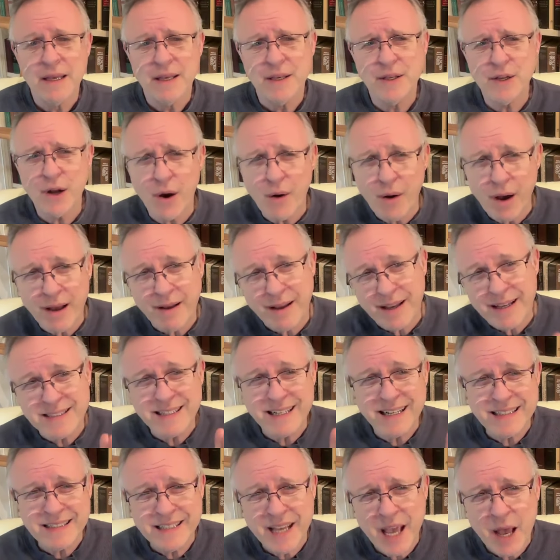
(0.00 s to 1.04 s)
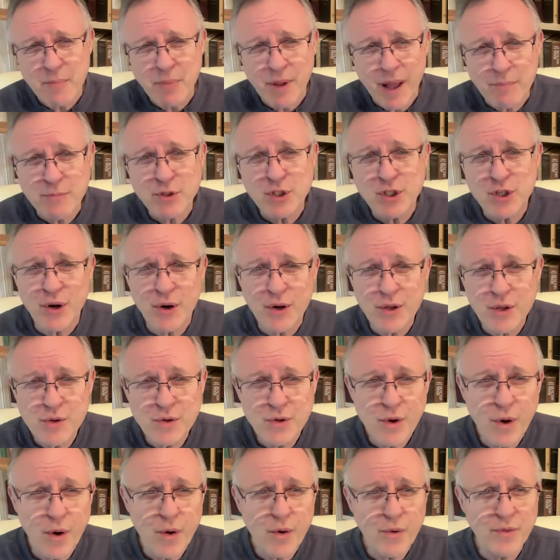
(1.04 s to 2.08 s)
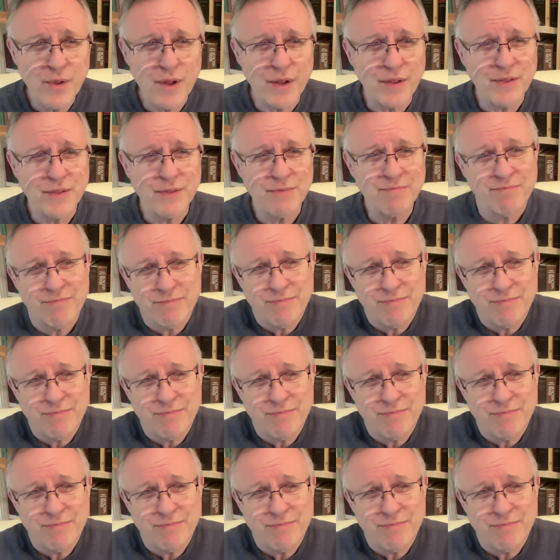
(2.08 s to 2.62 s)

You know, as an example, I'm sure you know that